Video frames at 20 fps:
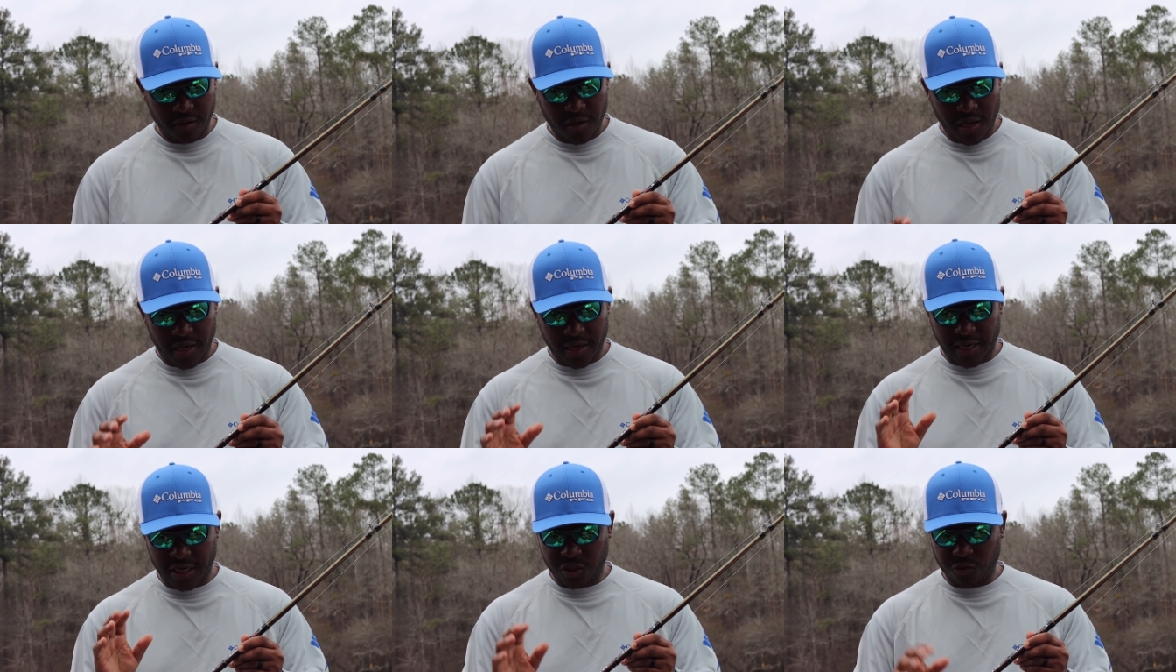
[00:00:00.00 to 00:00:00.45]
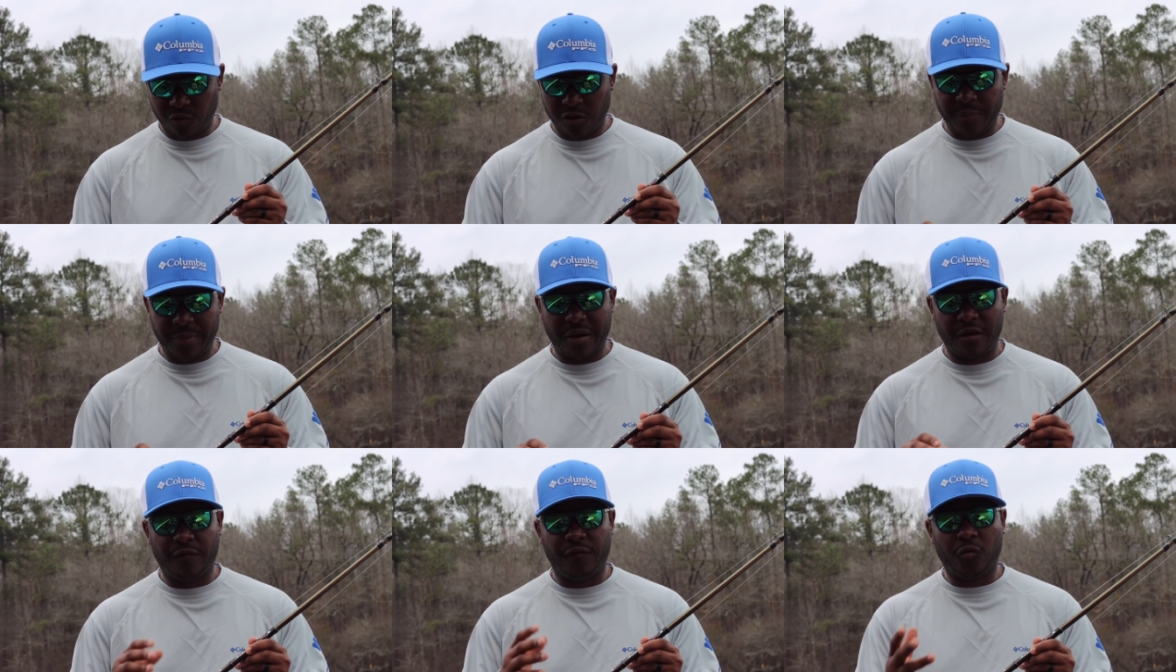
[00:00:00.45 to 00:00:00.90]
I got
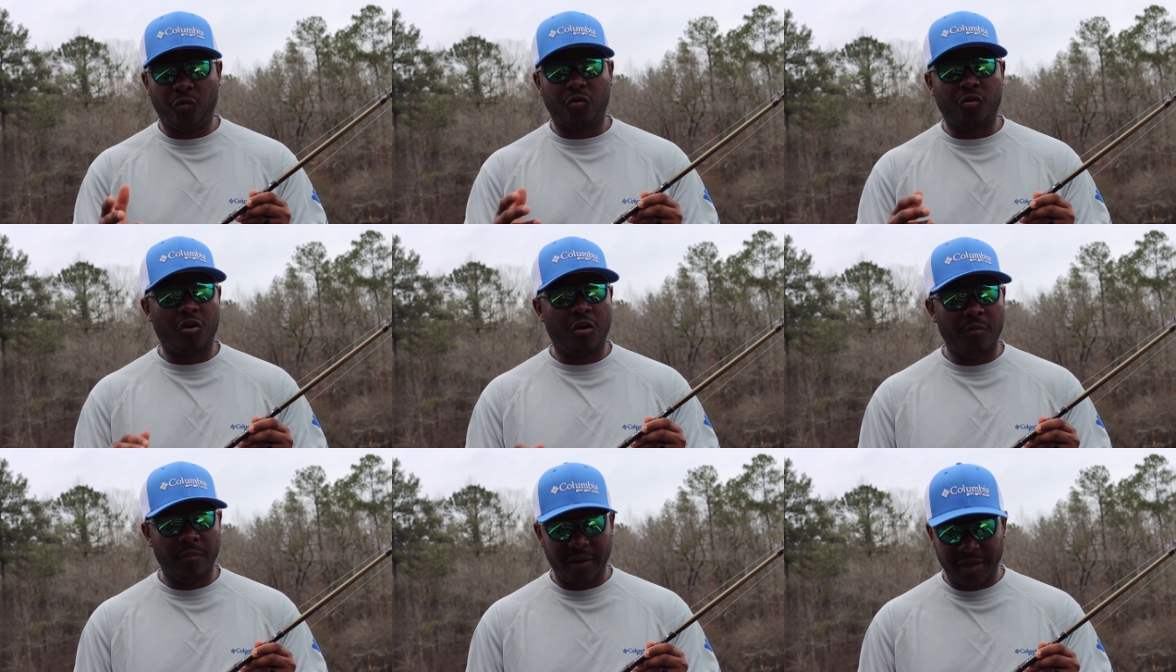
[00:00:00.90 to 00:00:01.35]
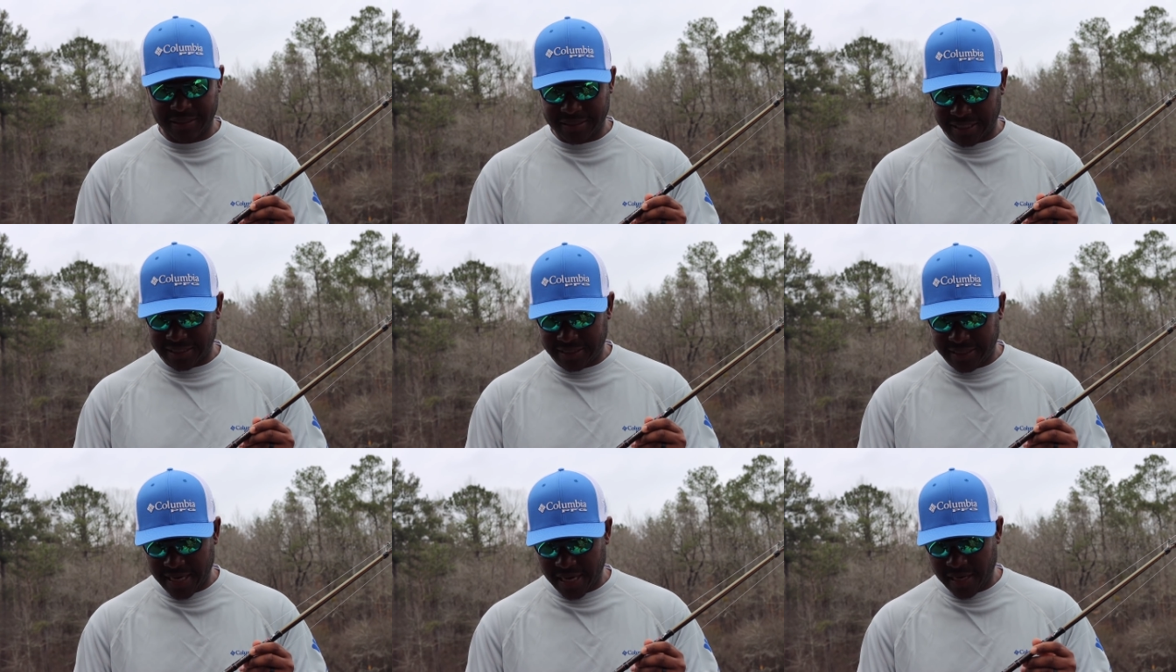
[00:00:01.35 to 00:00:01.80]
20-pound fluorocarbon, as I
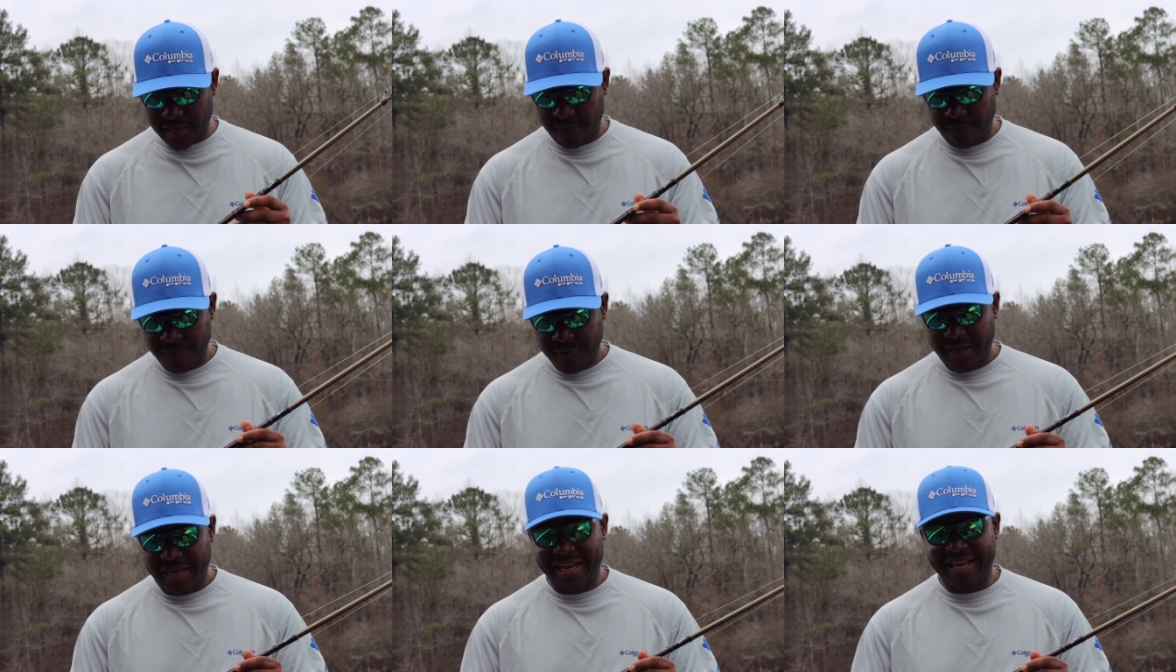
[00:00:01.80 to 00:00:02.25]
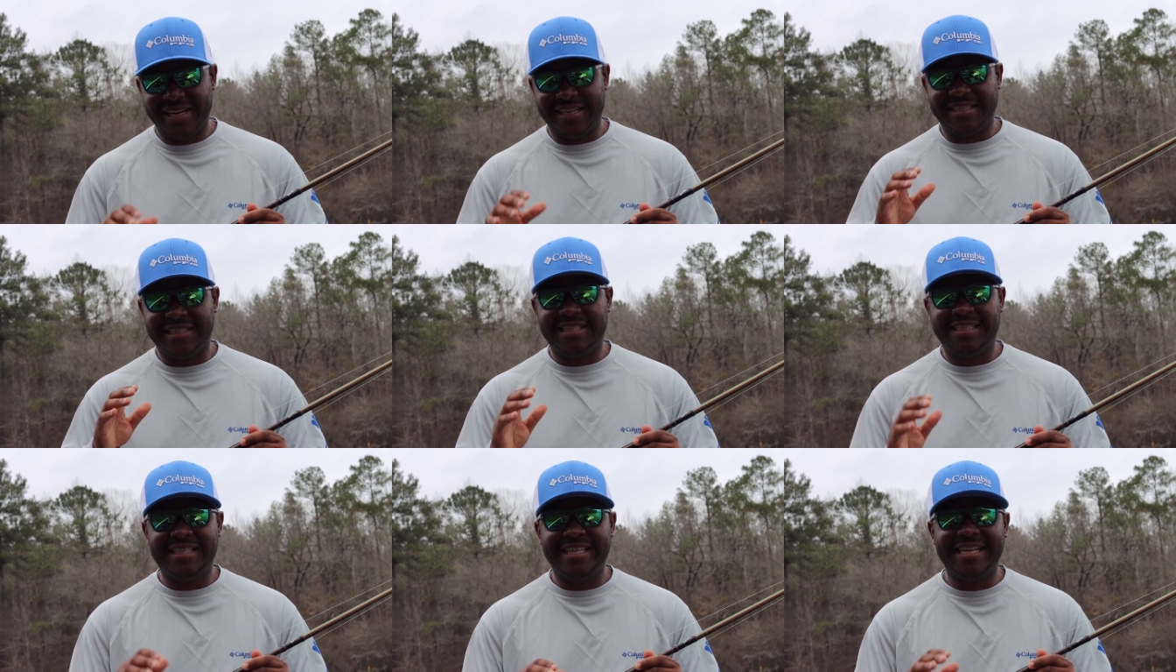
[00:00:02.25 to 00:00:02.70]
stated, and a
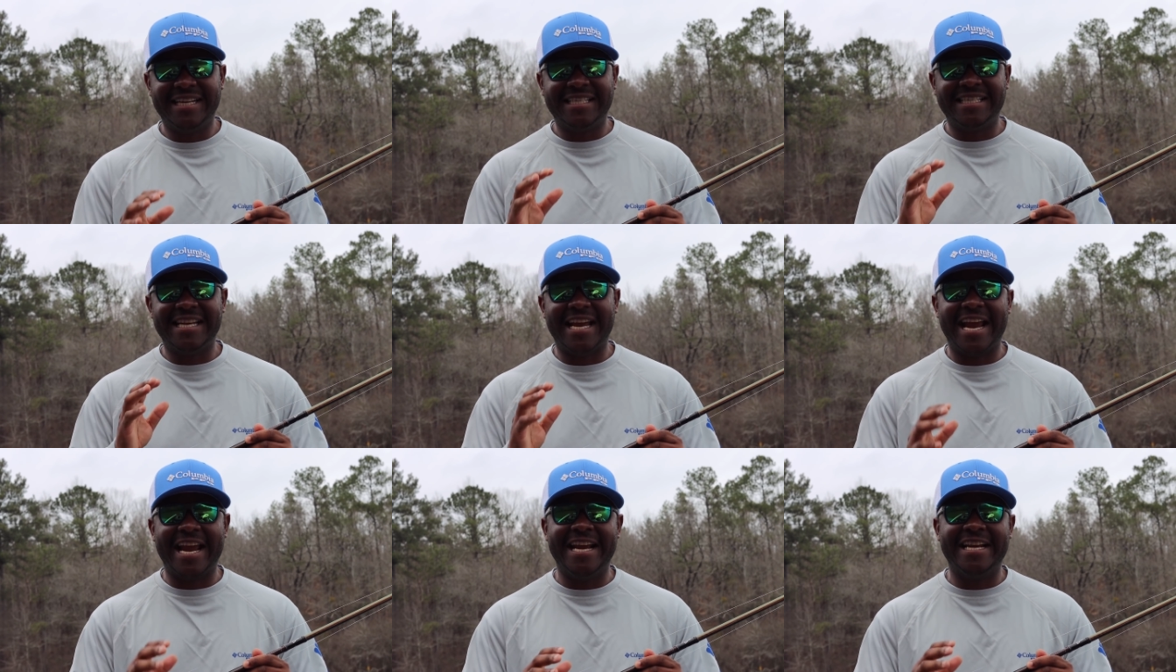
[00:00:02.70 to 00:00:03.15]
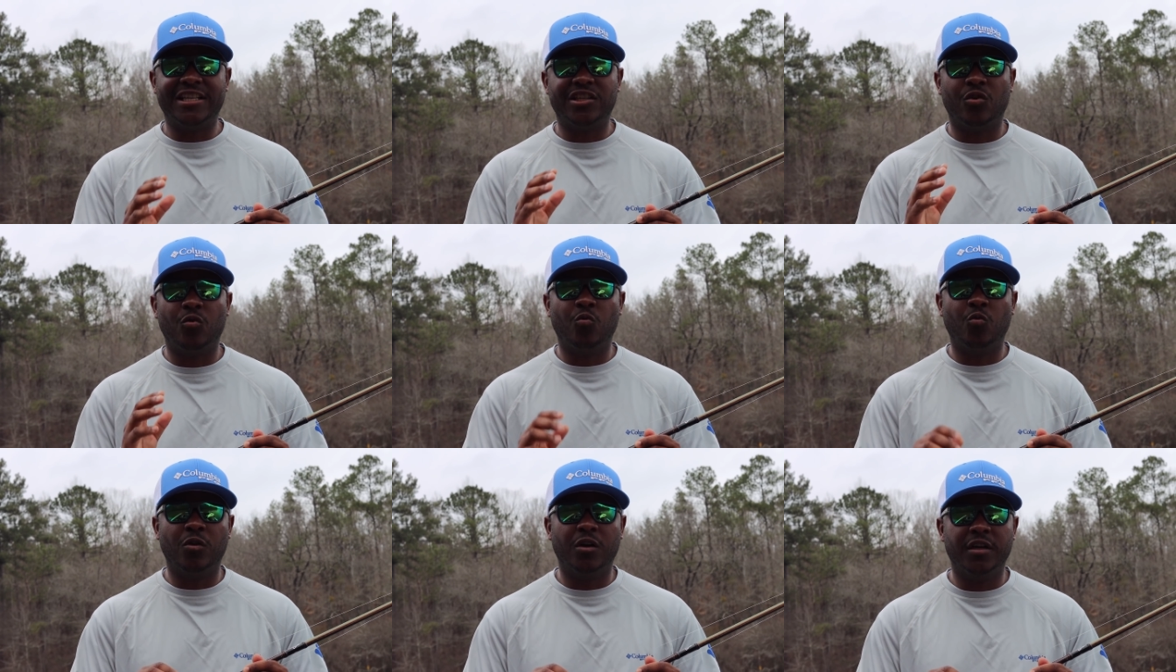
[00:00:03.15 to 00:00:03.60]

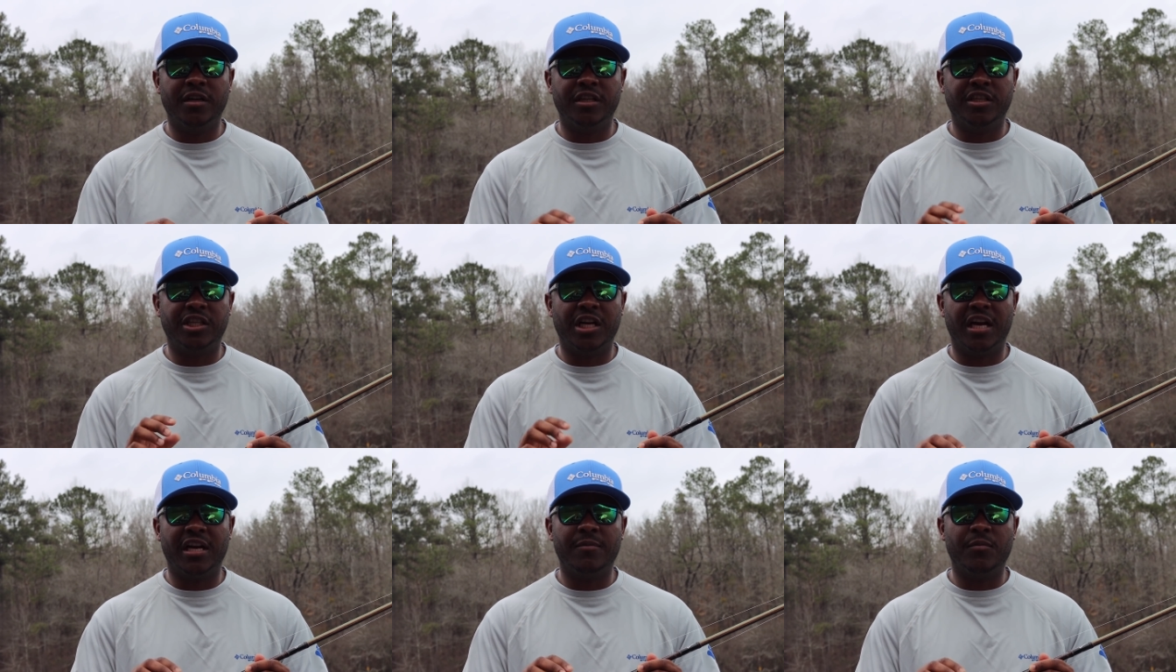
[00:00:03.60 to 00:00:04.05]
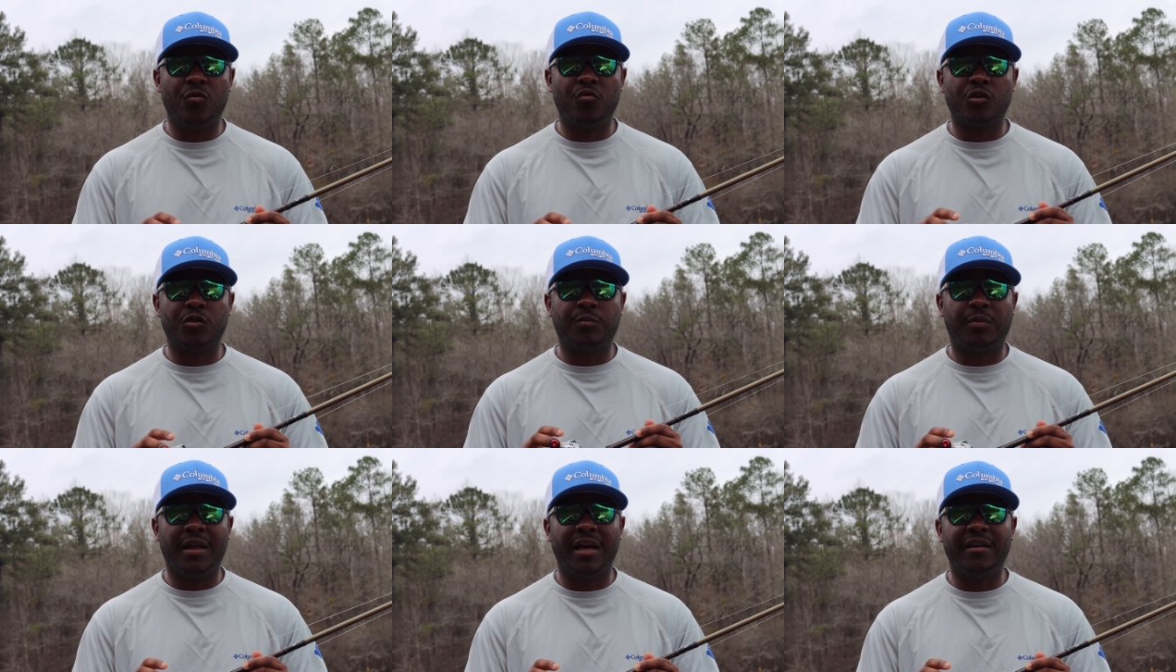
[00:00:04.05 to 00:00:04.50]
6/8-to-1 Johnny
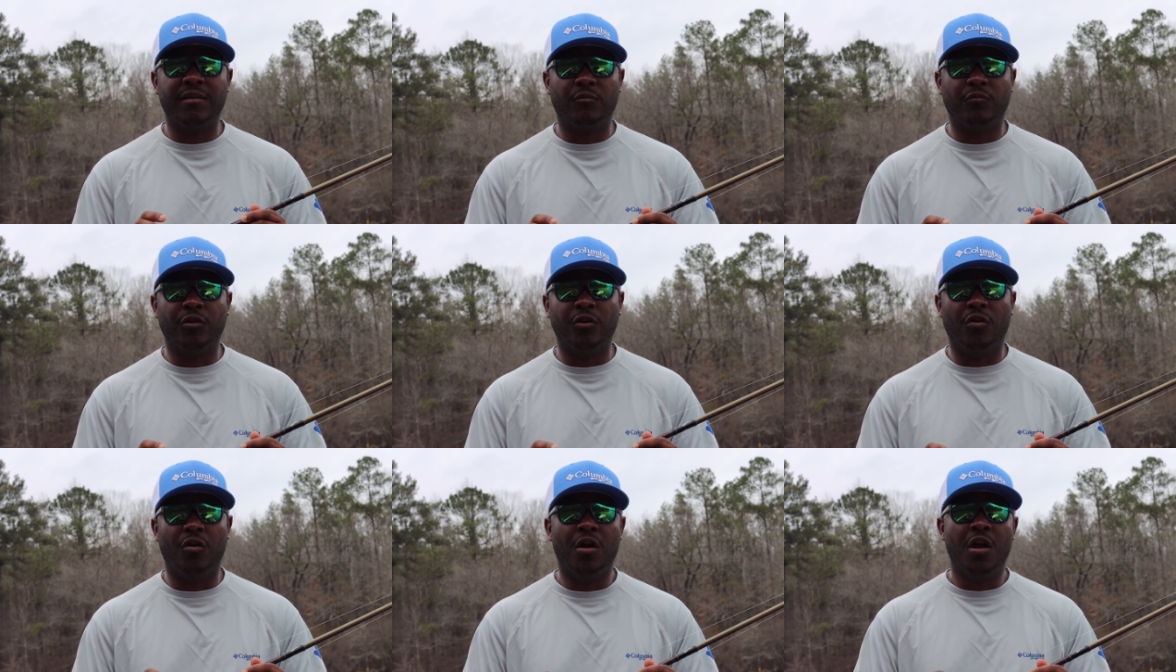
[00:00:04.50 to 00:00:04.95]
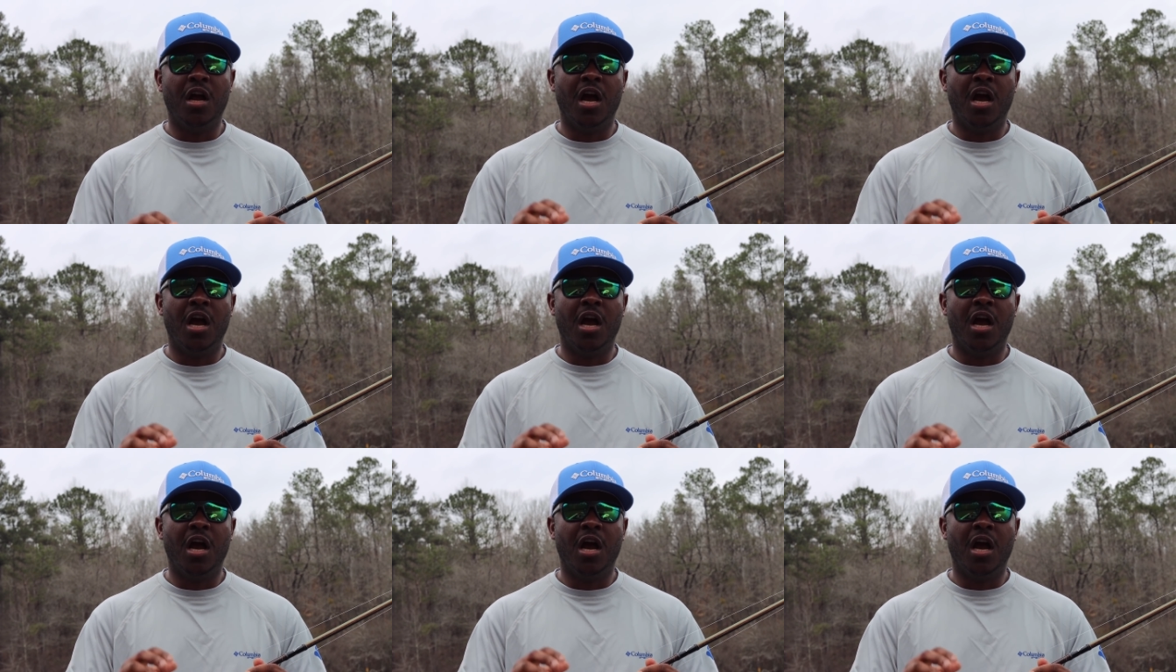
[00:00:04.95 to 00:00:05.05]
Morris Platinum reel.